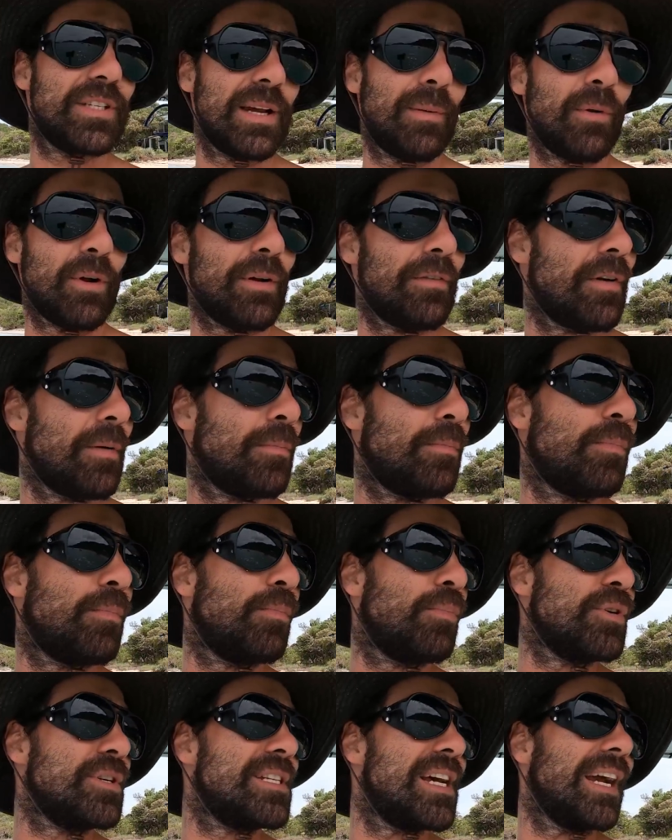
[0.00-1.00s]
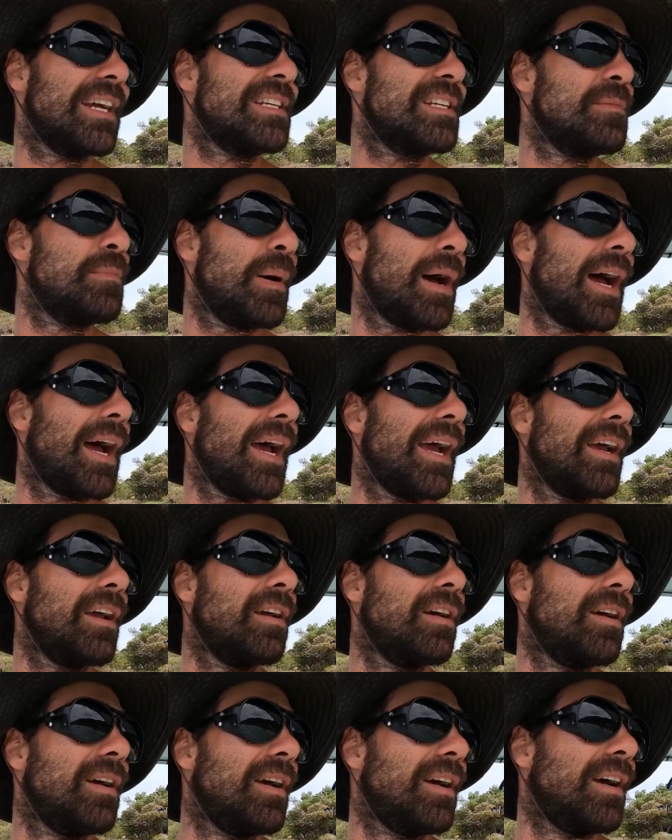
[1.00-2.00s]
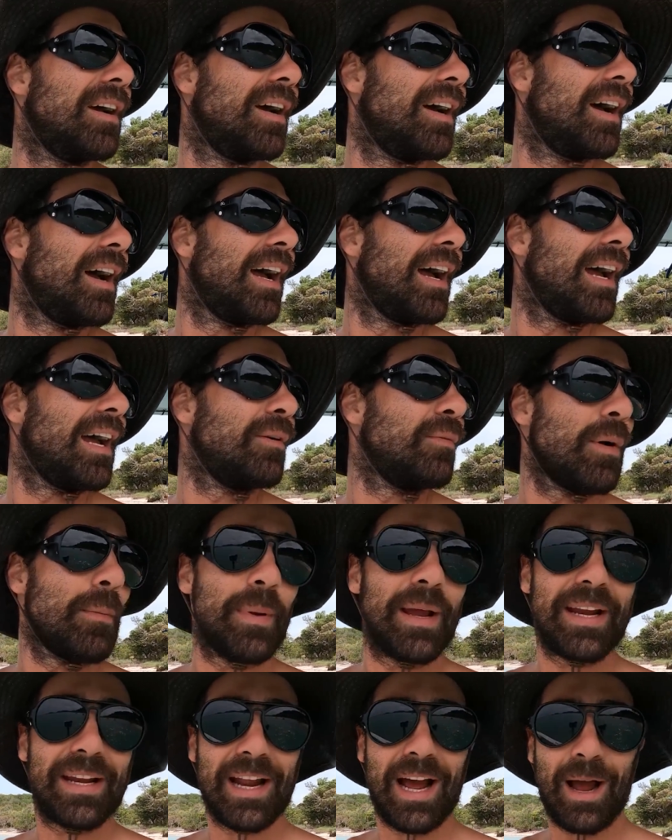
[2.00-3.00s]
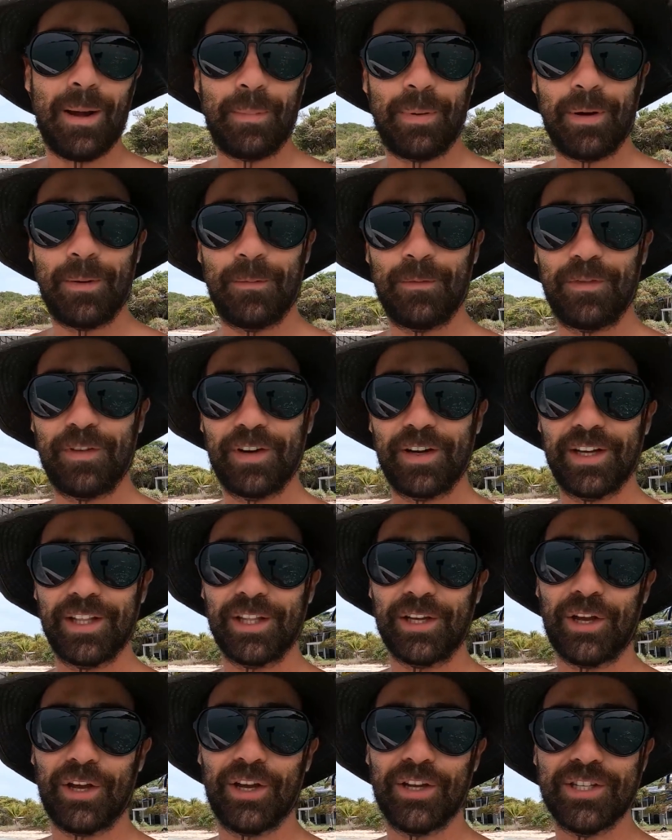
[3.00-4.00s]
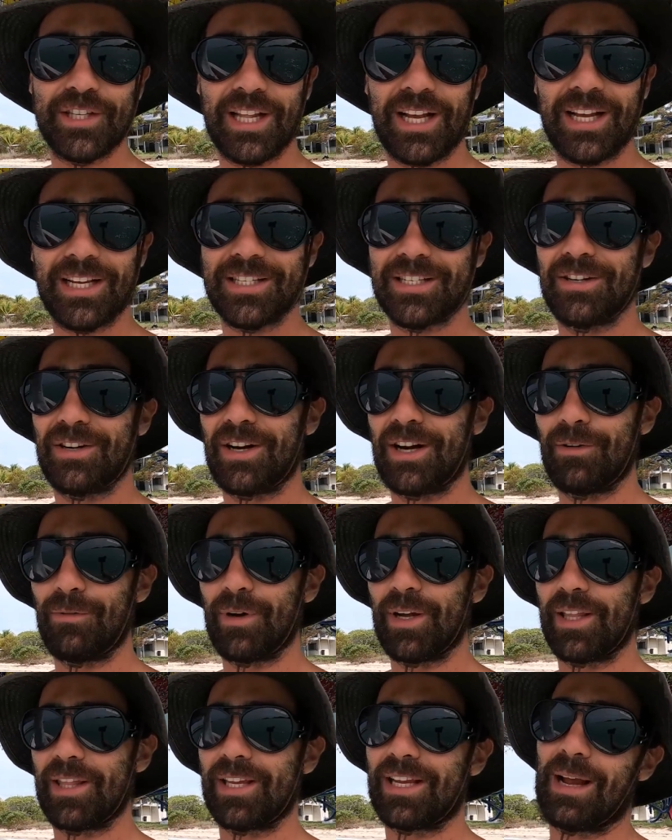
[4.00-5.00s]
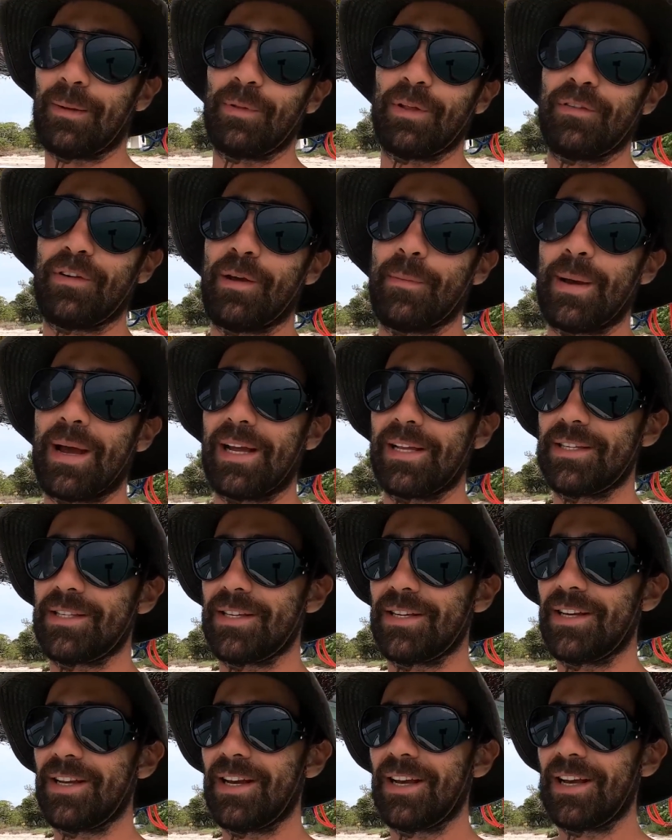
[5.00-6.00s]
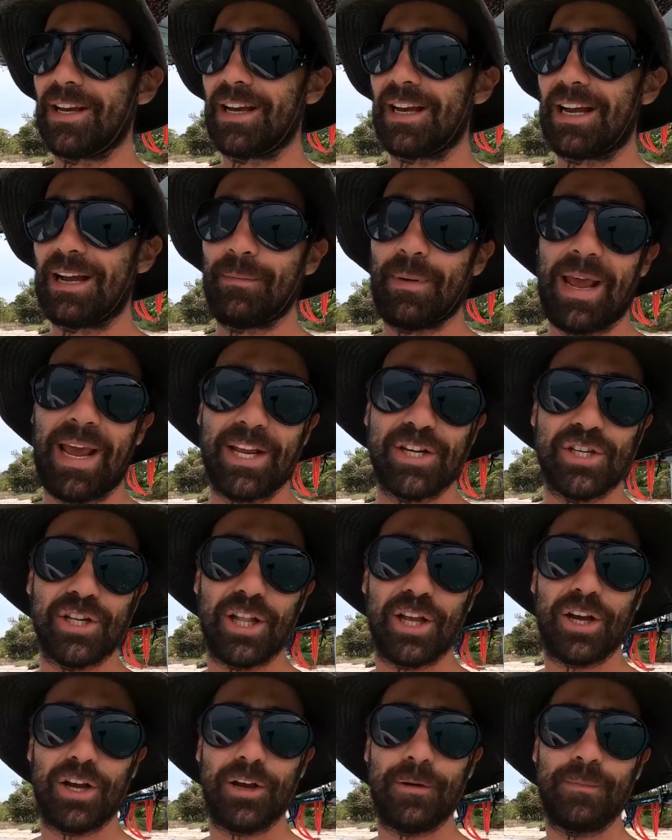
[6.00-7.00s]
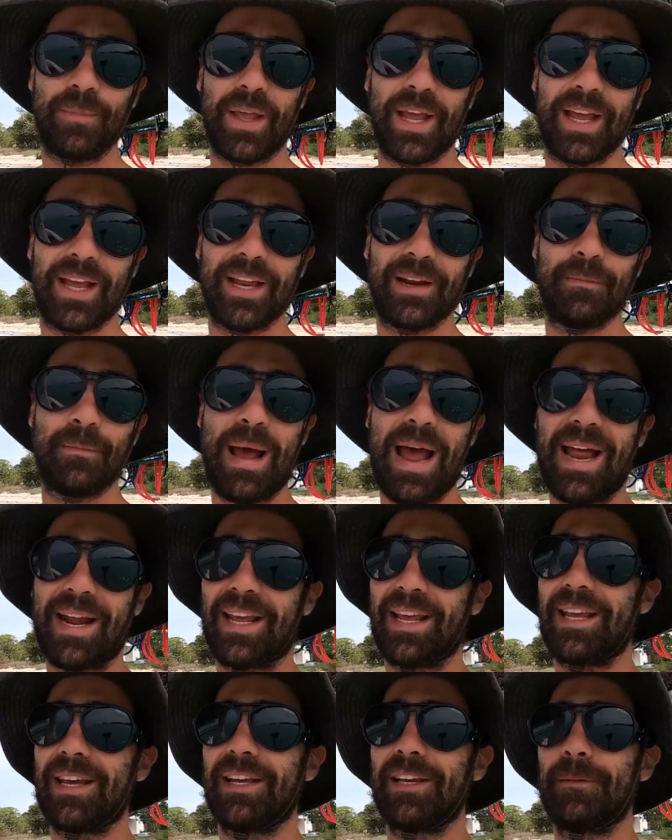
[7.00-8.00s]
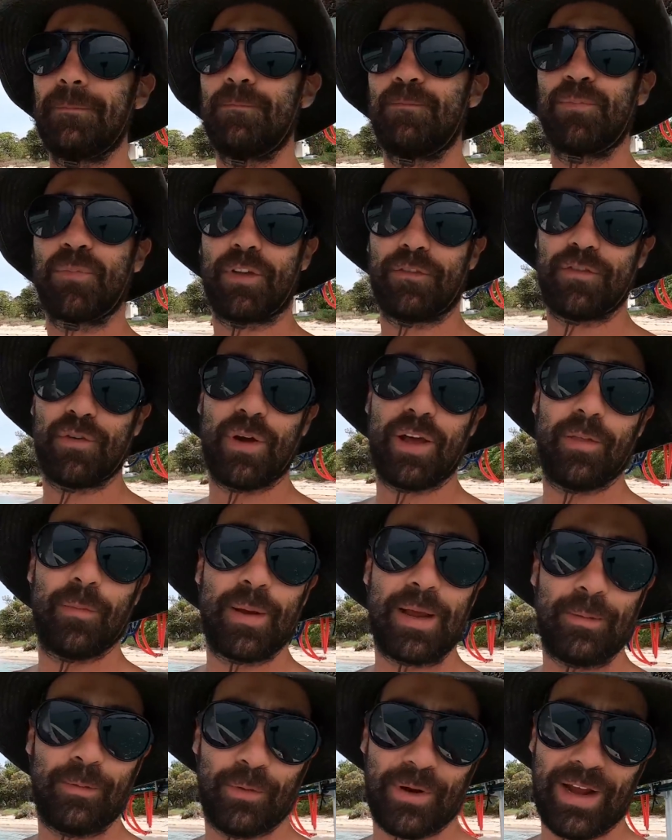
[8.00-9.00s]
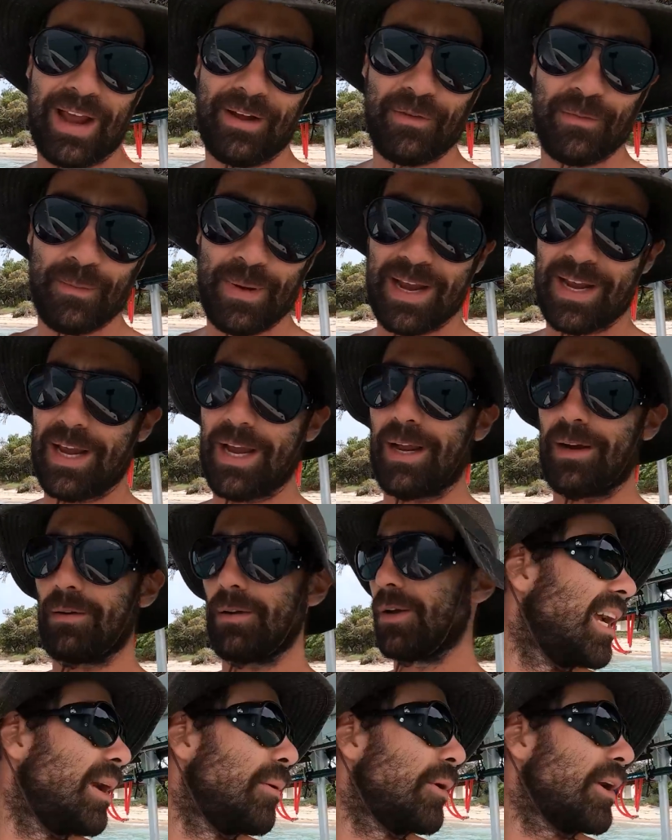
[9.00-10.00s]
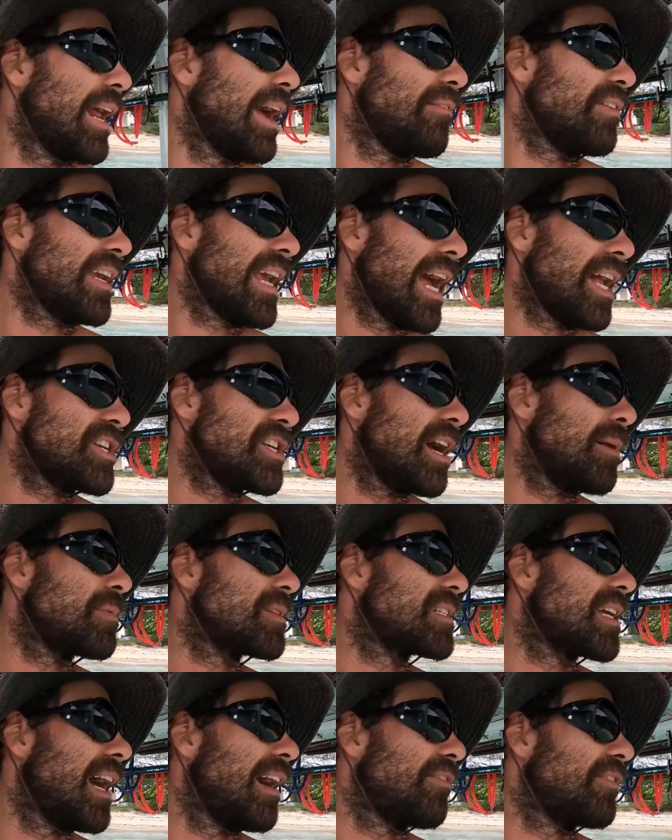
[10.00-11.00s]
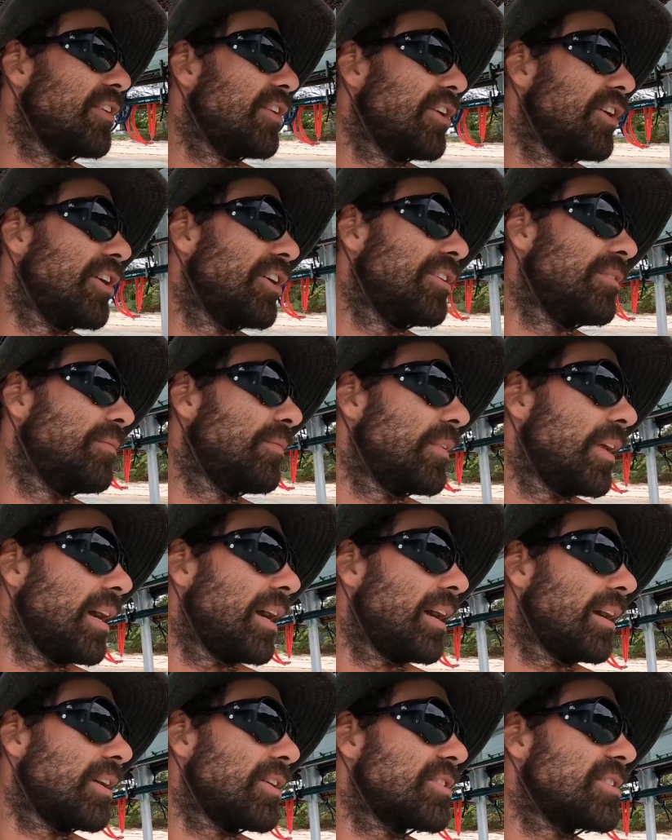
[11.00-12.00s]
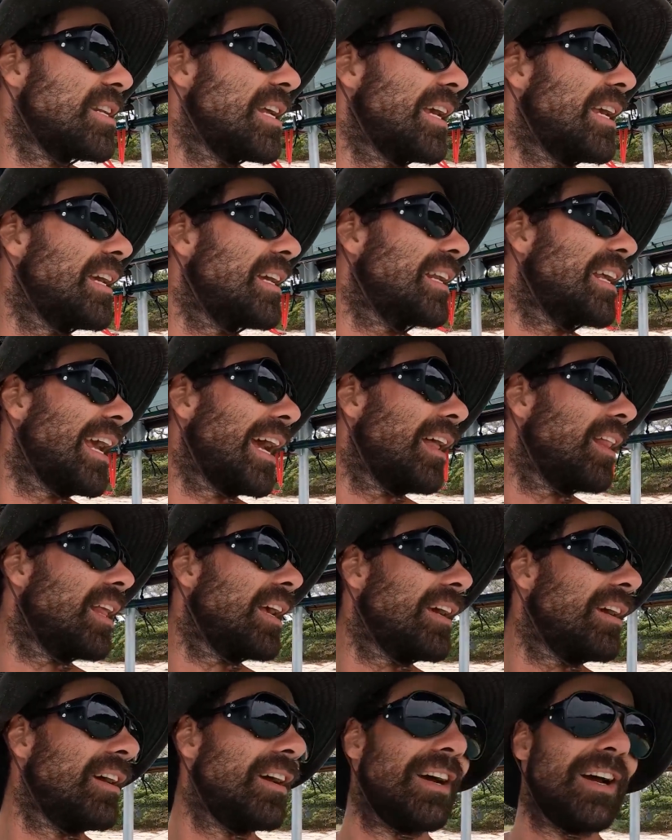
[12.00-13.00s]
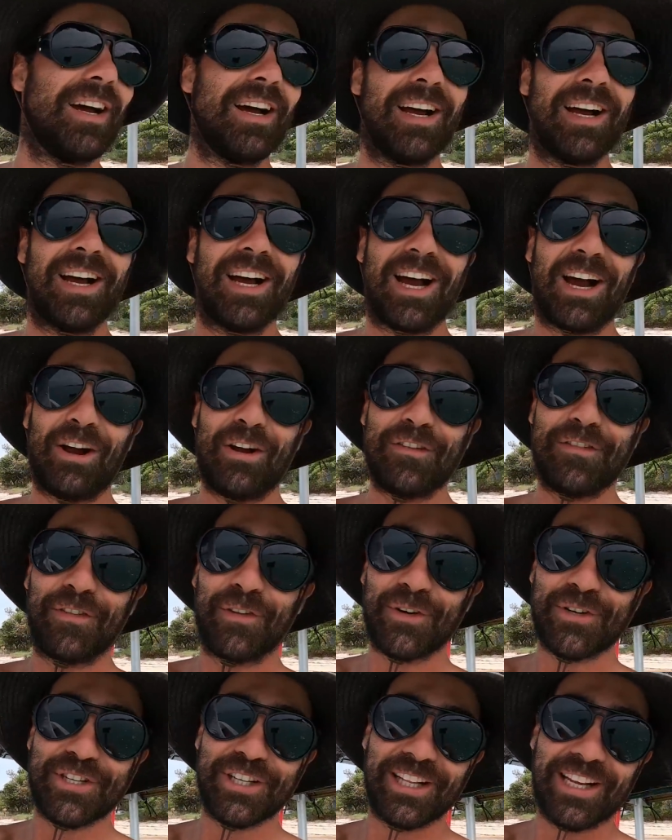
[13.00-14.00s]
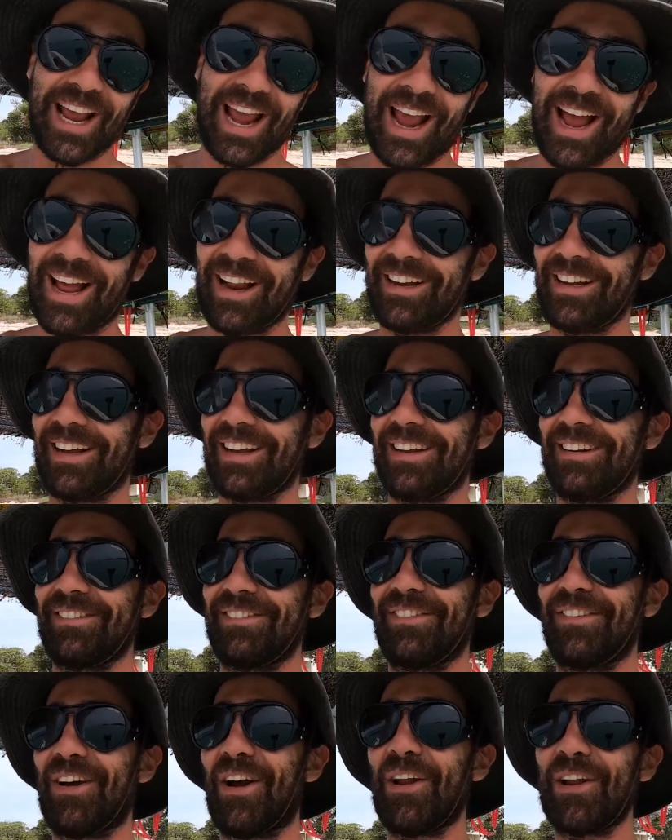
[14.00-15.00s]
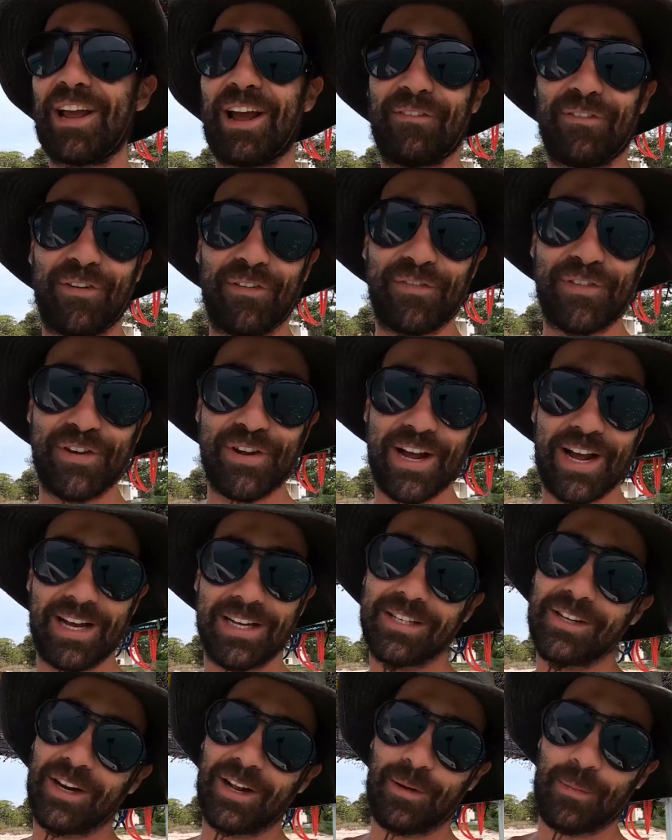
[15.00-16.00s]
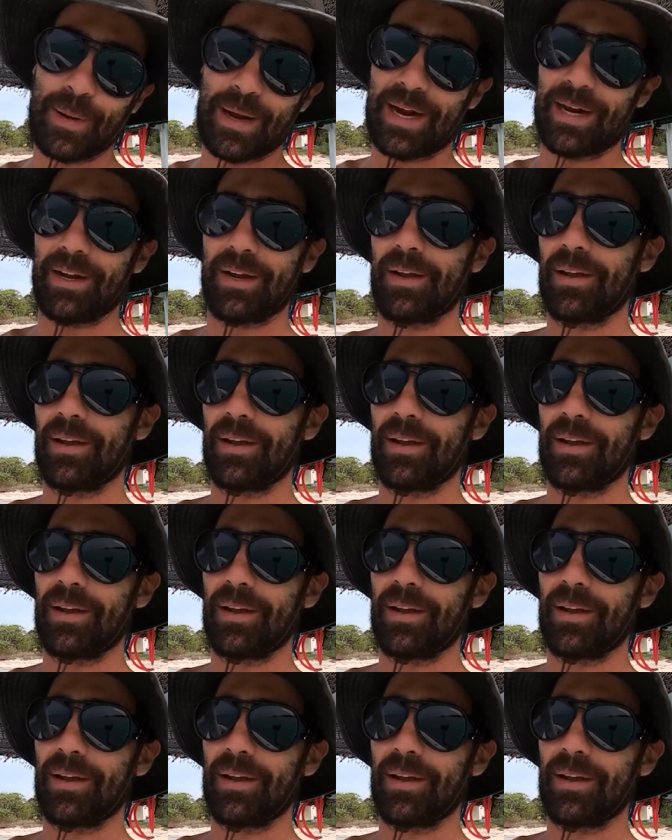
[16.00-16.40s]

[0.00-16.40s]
somewhat of a protected bay, and we're meeting up for the girls last night with a couple of our mates, Angelo and Maddie and a few other people we haven't met yet. Yeah, we're gonna have a catch up this afternoon because Nikki and Kelly are unfortunately out. They're only out for a few days, gotta get back.